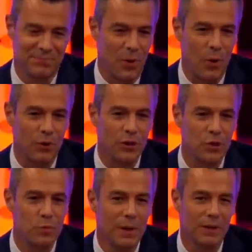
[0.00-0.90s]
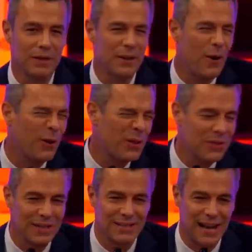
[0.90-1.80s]
all the humility, all the
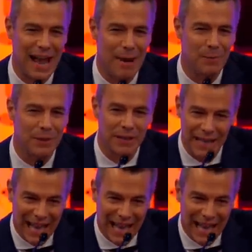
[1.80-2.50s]
things that happened.